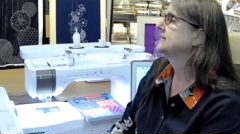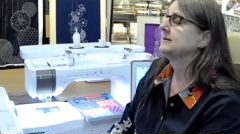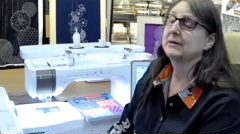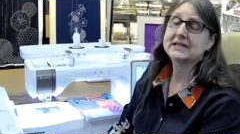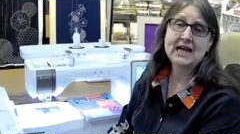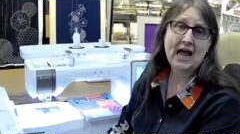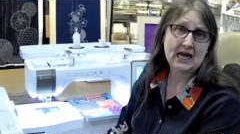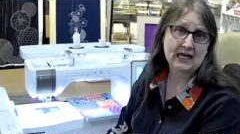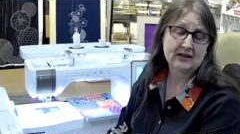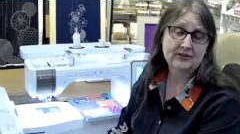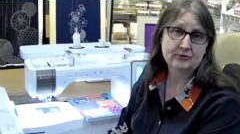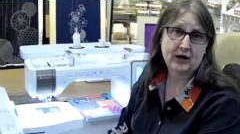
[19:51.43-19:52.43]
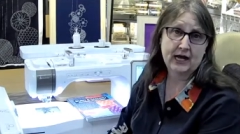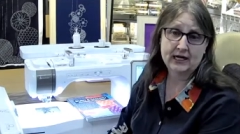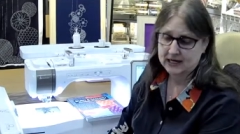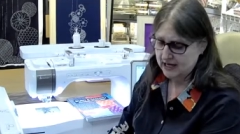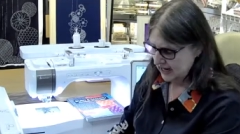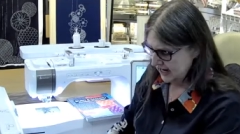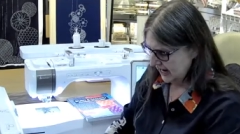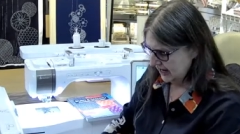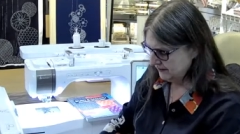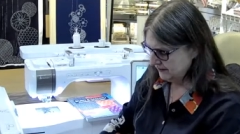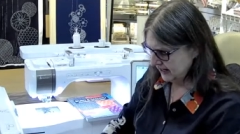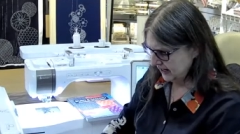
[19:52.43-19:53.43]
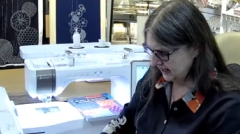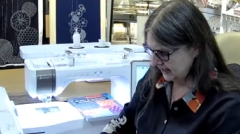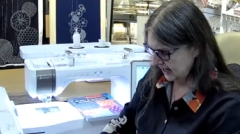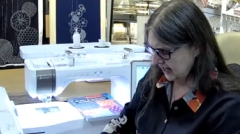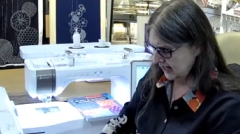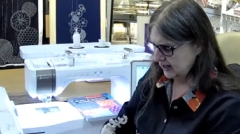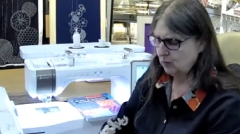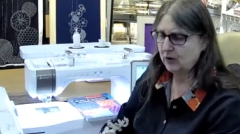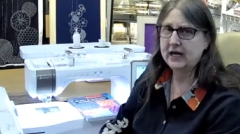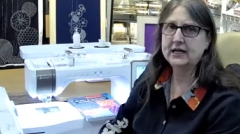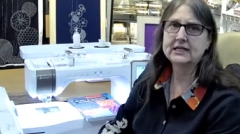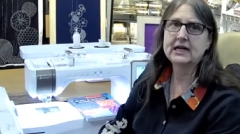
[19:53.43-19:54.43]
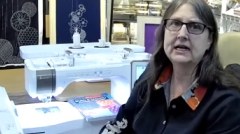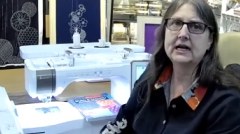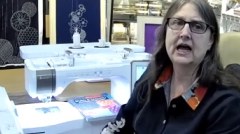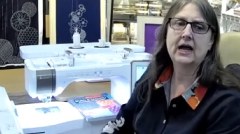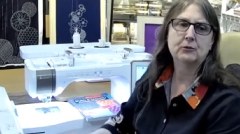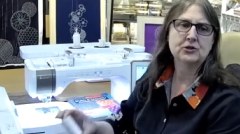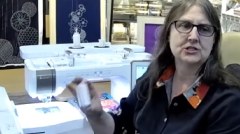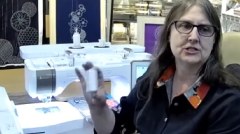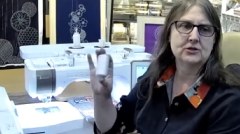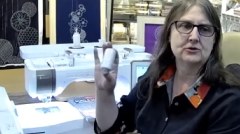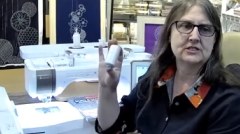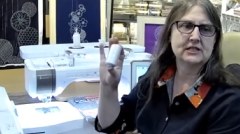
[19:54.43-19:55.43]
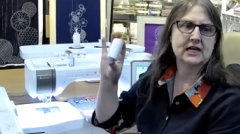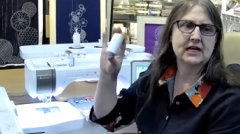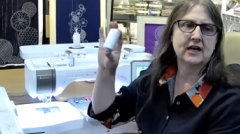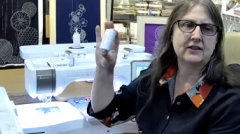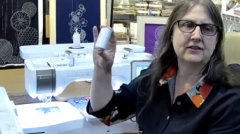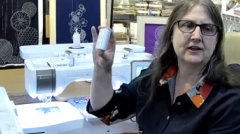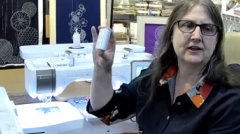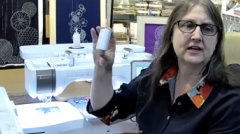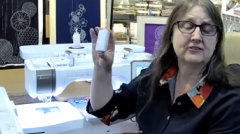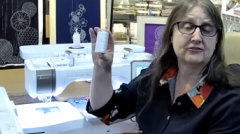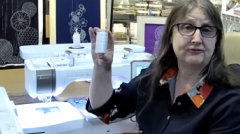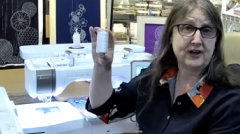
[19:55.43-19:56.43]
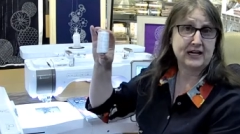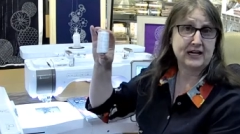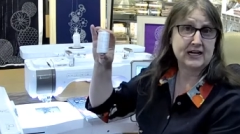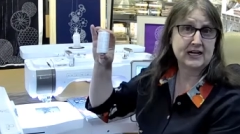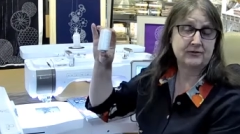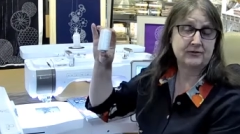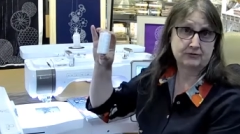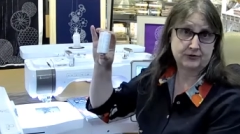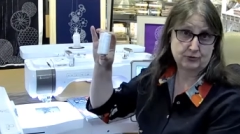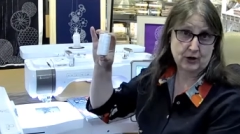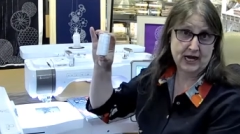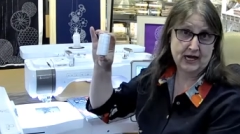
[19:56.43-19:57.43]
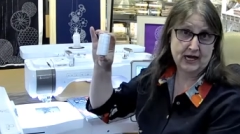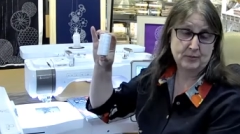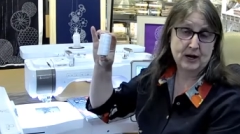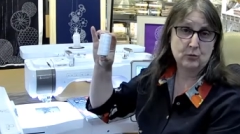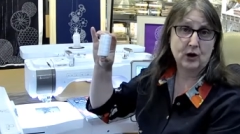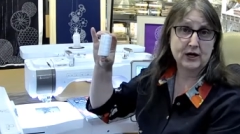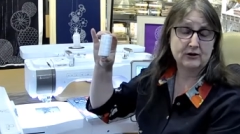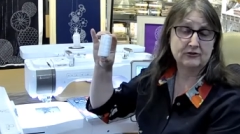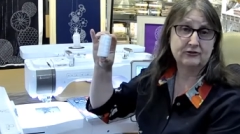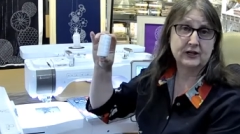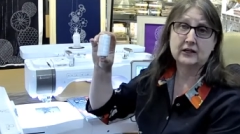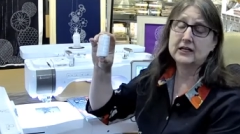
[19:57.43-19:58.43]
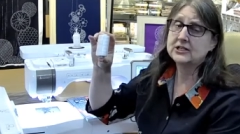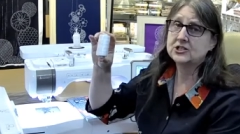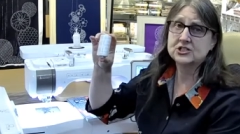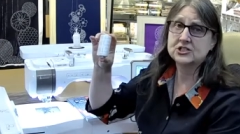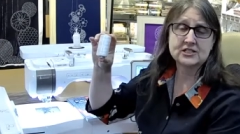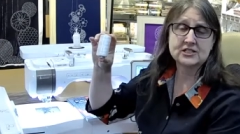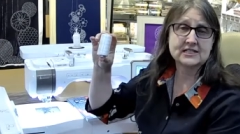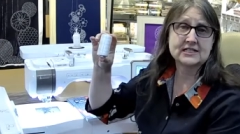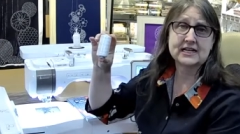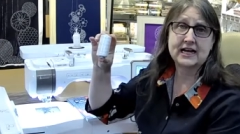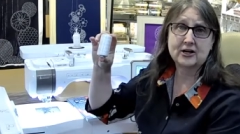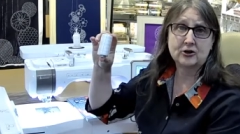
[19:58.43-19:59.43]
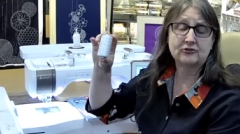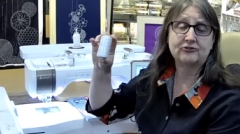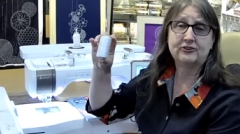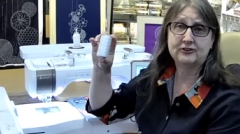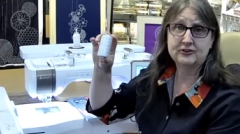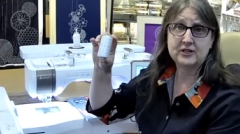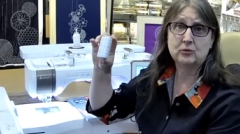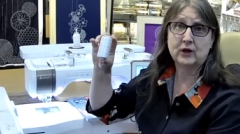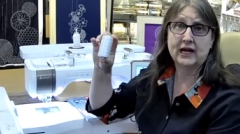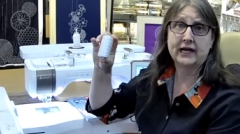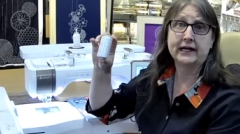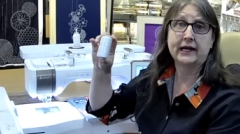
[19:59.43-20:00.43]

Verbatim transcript: metallic thread. And then I went and I was using the confetti thread by WonderFil. It's just a standard 50 weight,